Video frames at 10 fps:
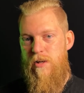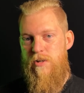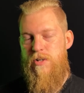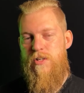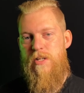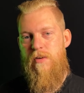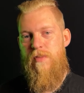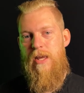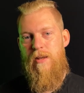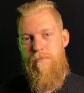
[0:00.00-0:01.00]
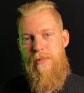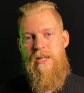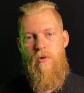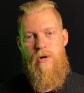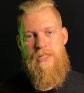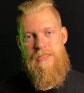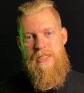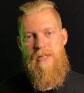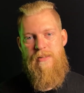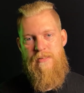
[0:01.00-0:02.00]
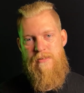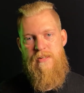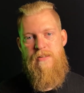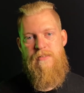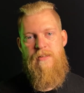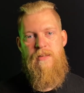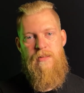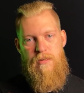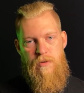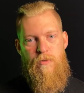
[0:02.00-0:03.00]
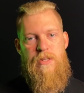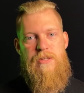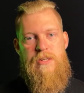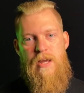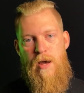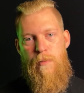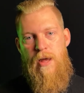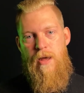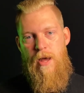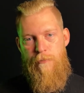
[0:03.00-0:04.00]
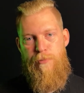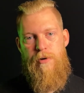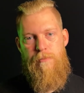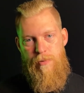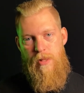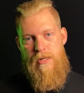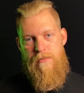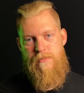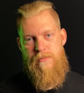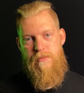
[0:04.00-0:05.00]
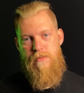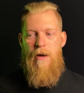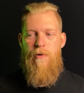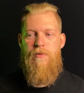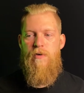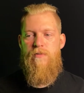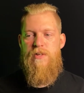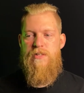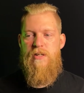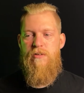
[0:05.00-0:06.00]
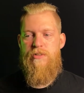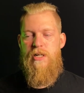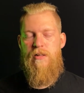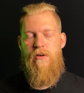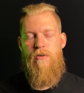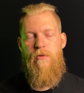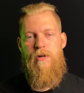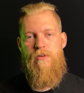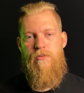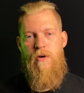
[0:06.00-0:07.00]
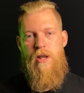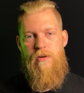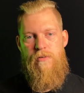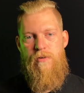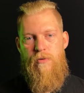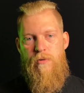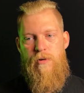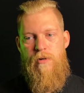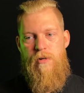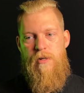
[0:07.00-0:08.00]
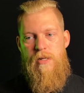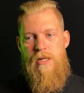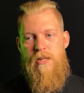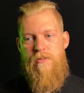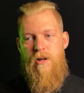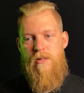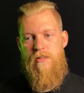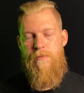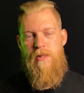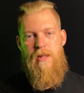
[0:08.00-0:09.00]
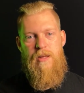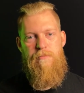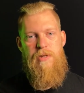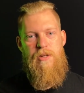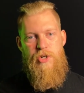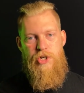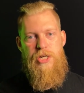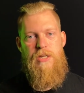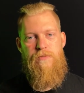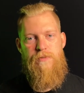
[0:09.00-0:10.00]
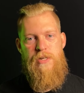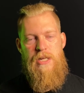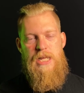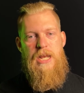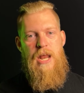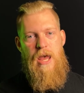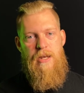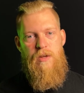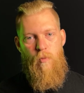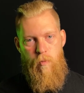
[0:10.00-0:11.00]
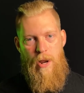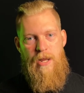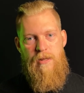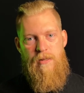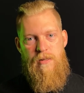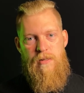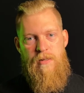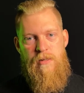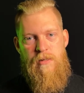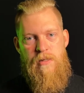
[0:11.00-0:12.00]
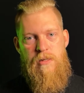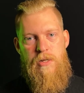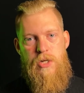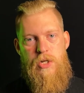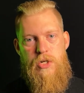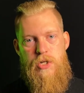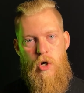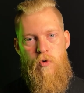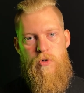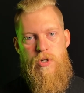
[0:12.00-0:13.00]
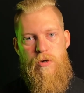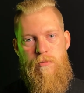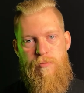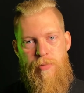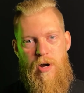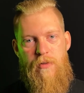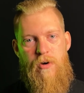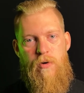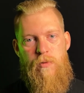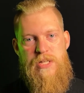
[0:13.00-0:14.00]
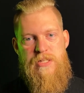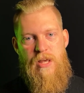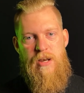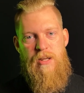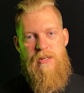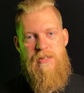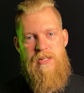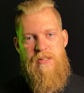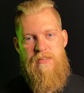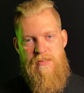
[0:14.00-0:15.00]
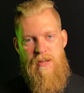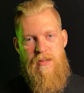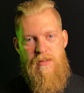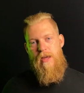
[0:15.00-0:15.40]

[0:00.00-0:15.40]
to see if they can meet or exceed the DC that you, the DM, have put in place. However, if the skill check they're going to try and do is not something that can be achieved in any way, don't bother with setting a DC.